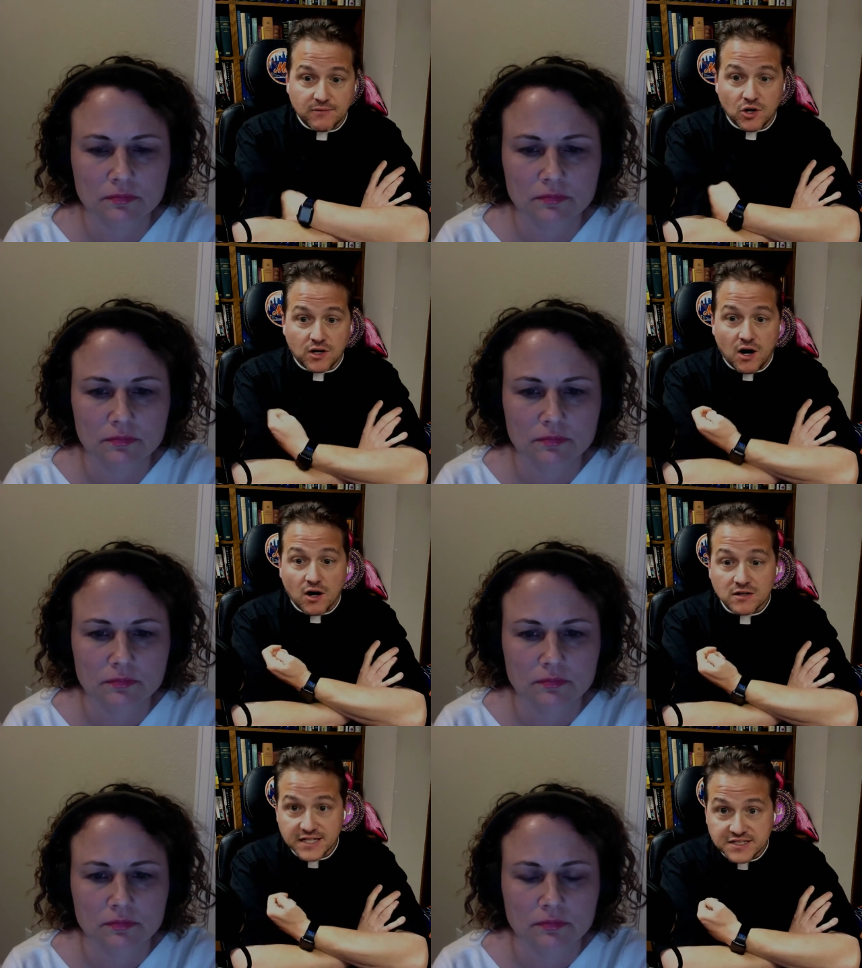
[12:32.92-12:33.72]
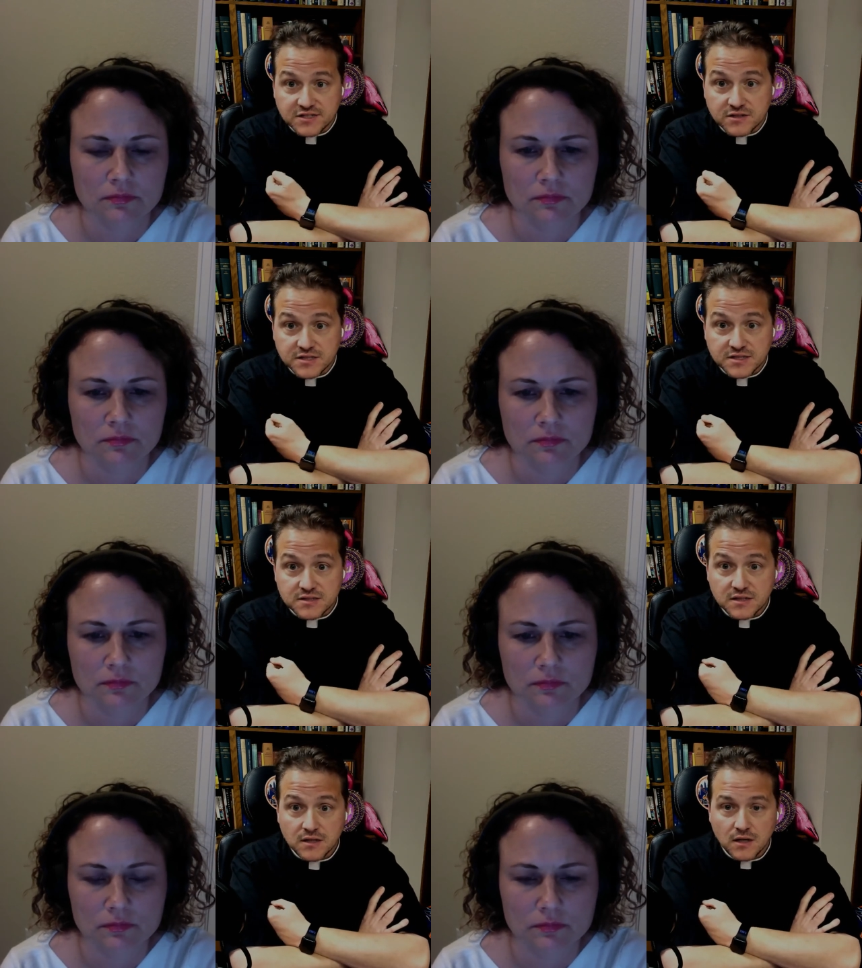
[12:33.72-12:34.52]
Speaker 1: look, our
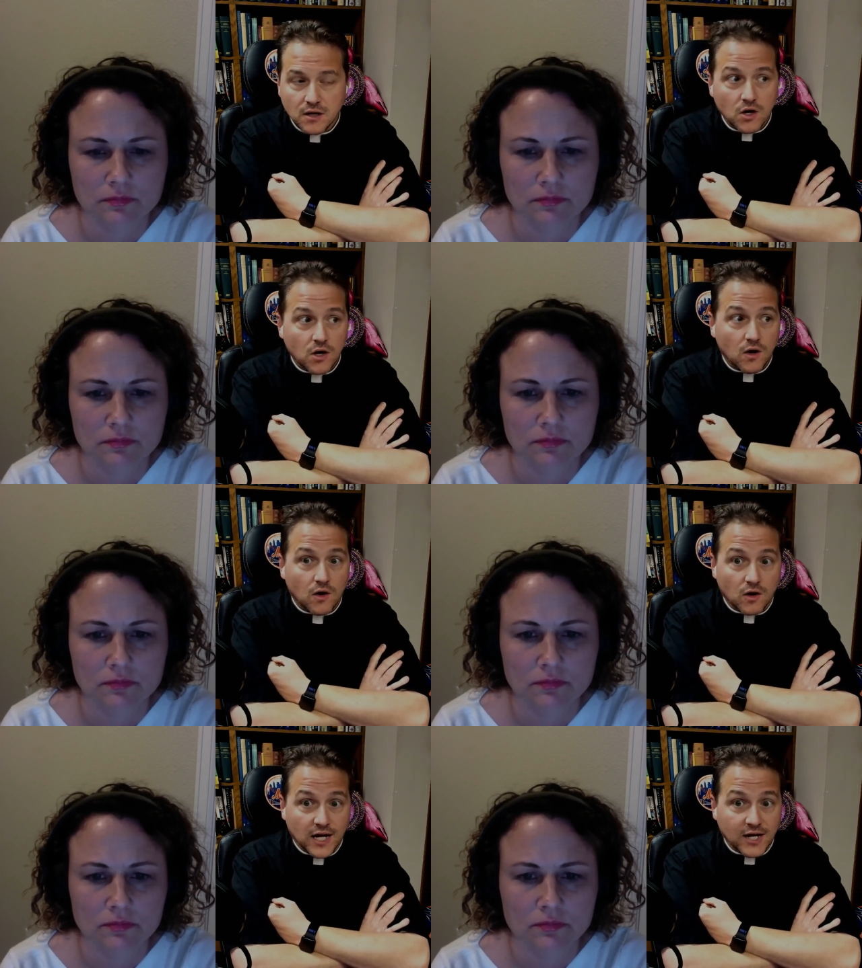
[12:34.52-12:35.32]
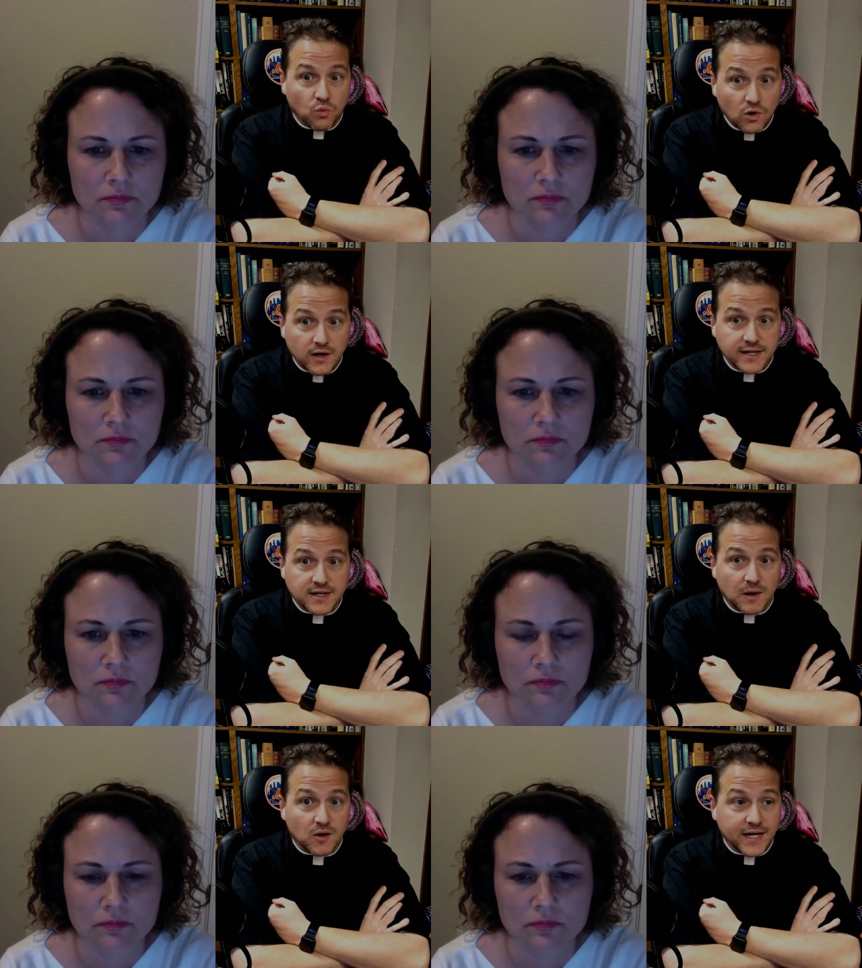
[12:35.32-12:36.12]
listeners are like worried
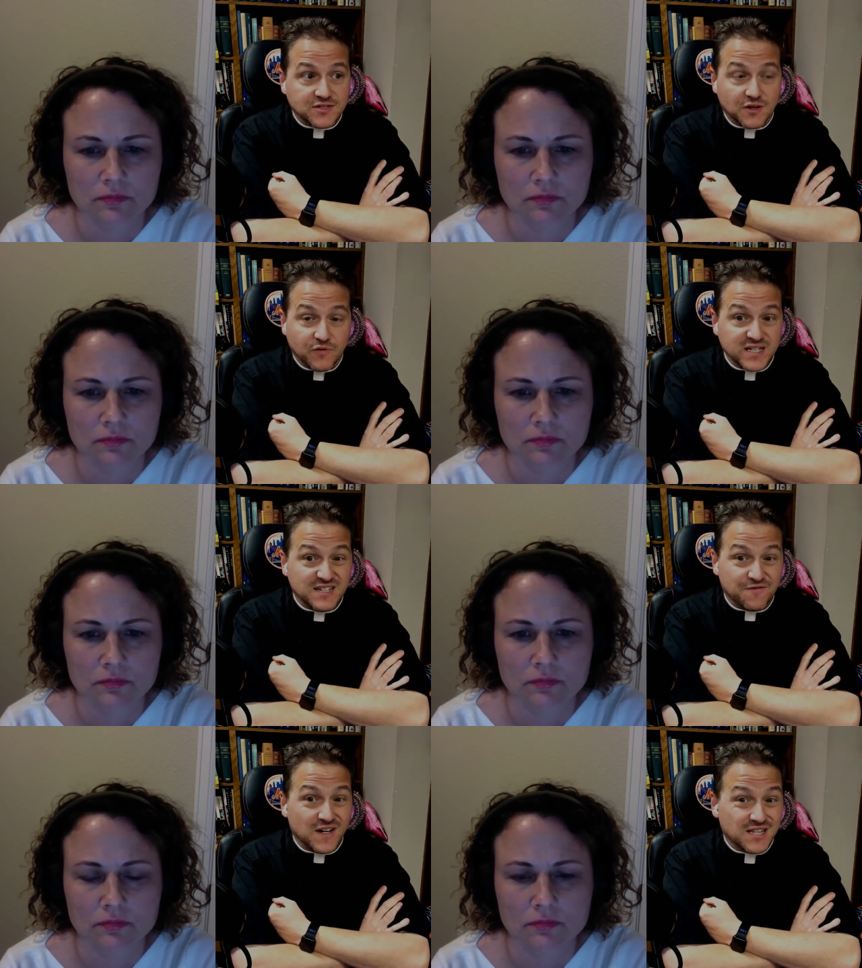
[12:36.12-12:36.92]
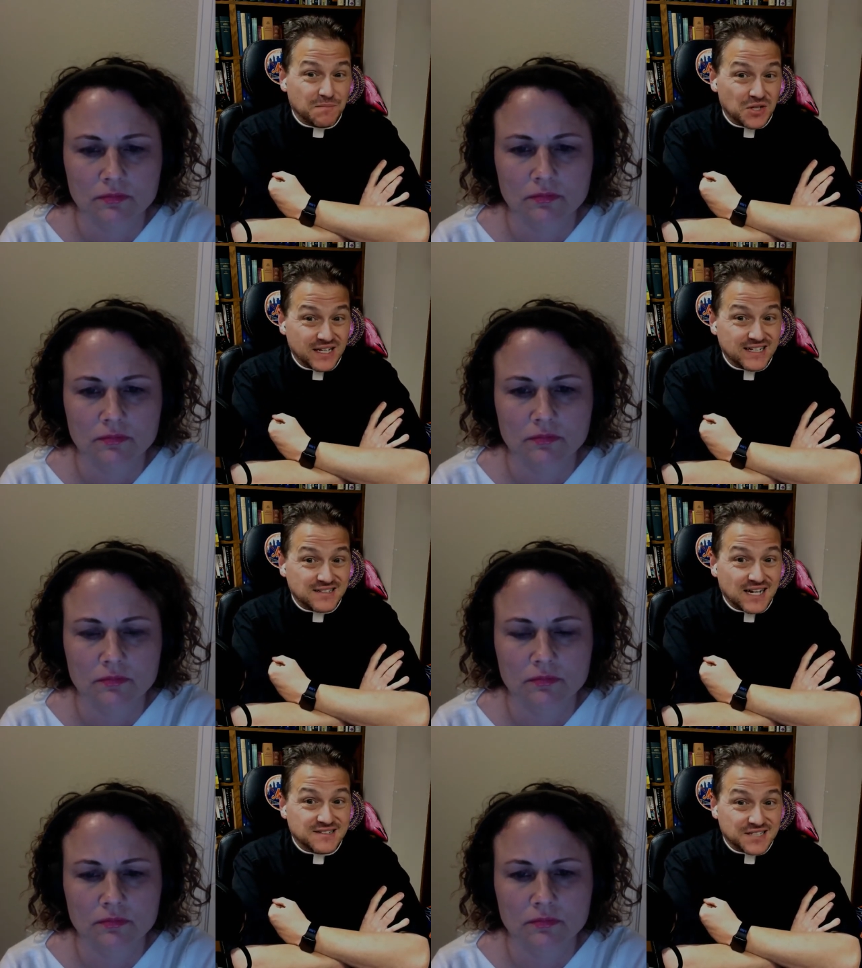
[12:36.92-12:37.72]
that, okay, so if we defund the police
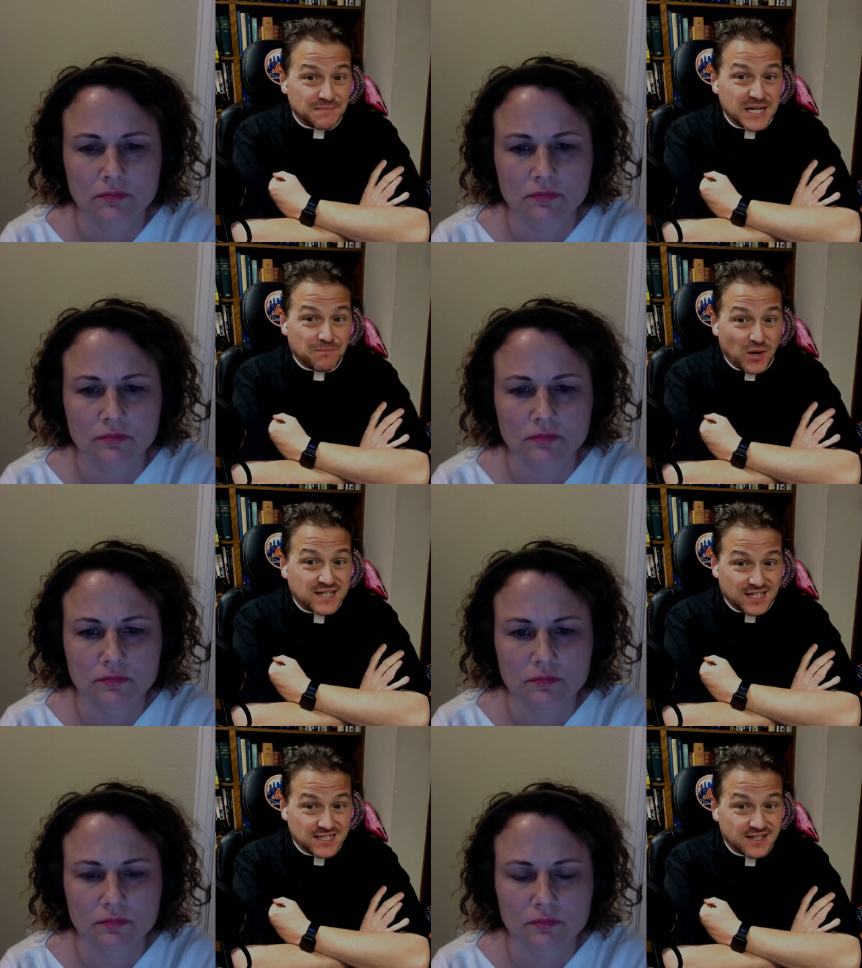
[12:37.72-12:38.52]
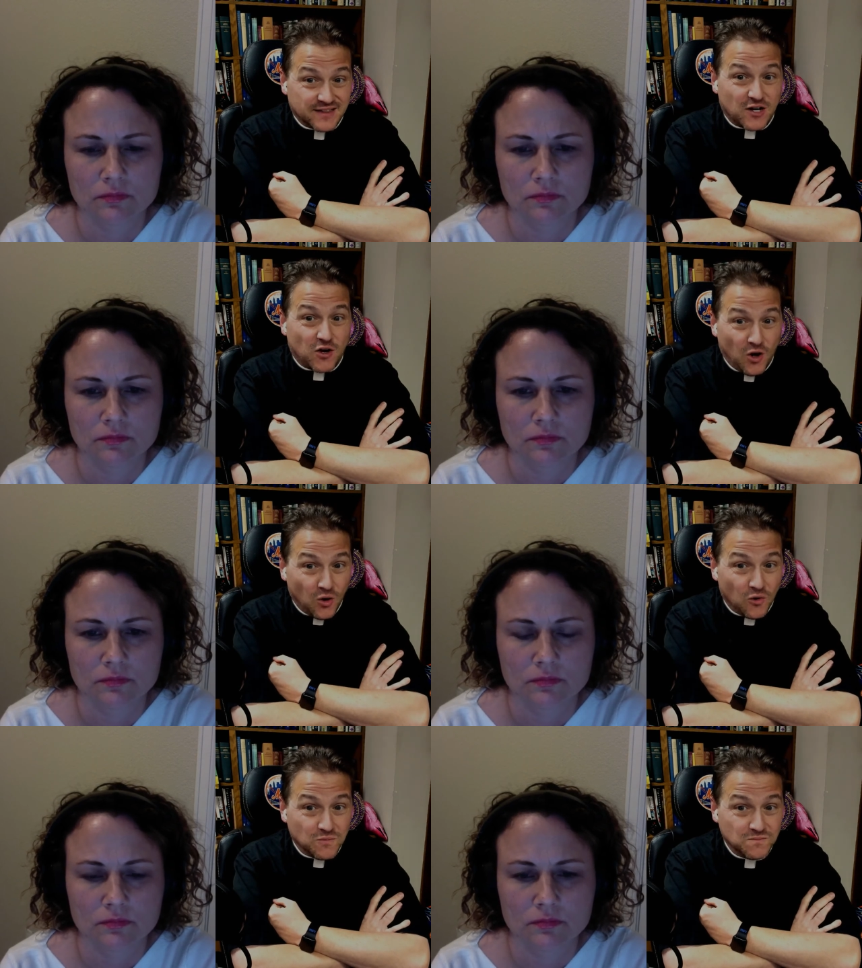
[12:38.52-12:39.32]
and somebody breaks into their
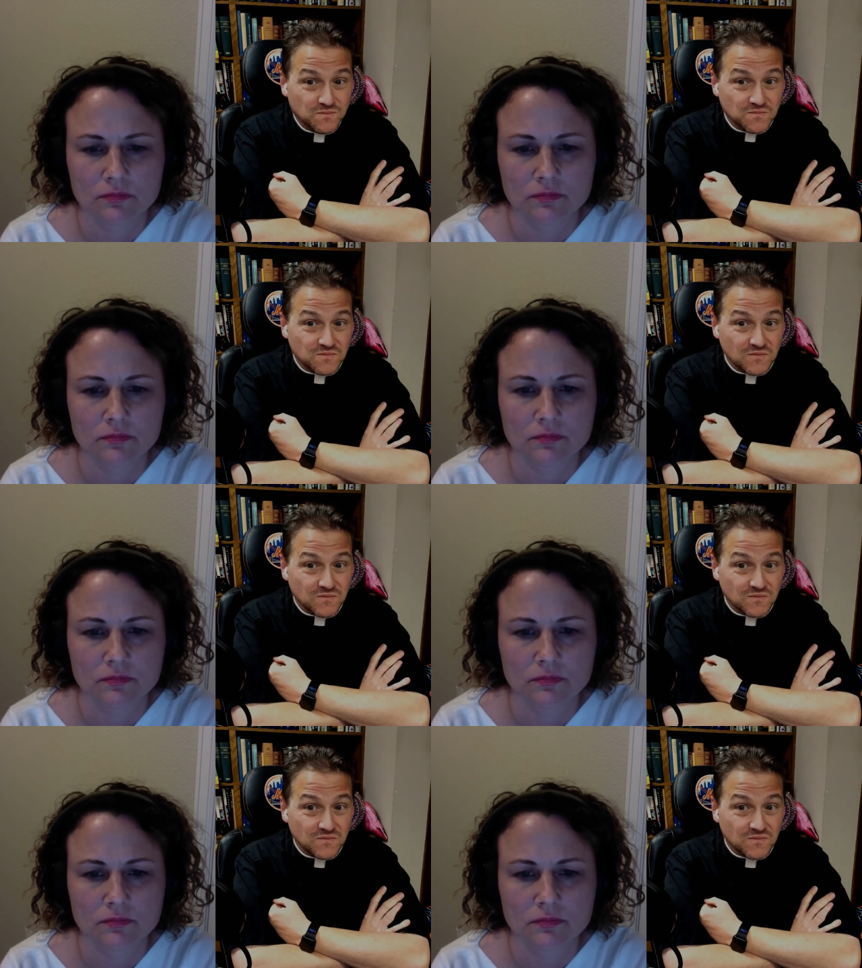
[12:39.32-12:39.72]
home,